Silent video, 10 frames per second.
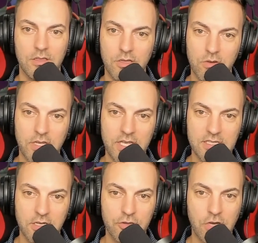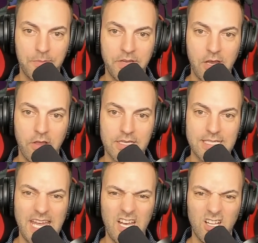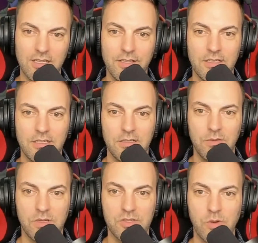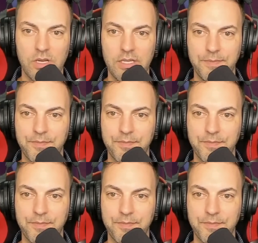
No key is going to drop now. I can tell. 120.